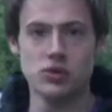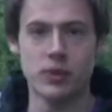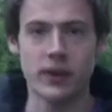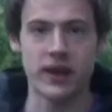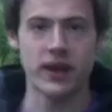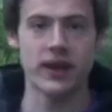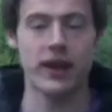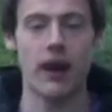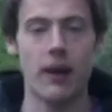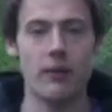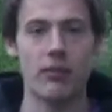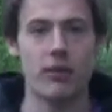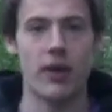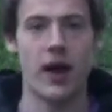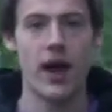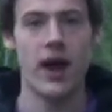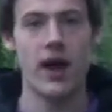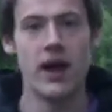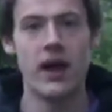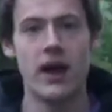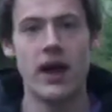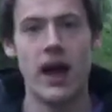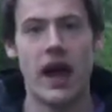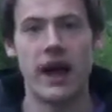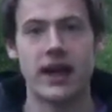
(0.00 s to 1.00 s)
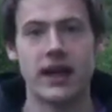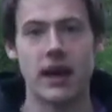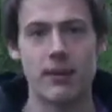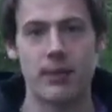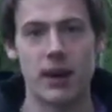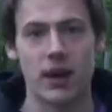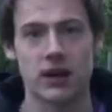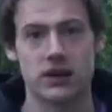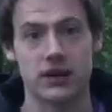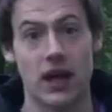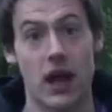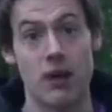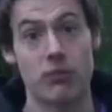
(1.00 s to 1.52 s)
so we can get up there and
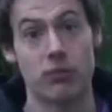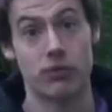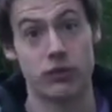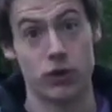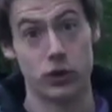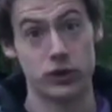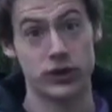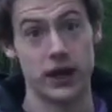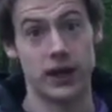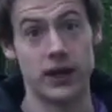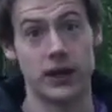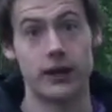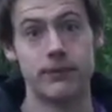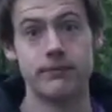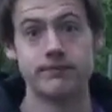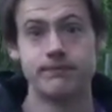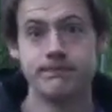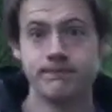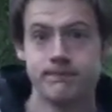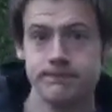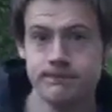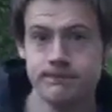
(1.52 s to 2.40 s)
get back down before dinner.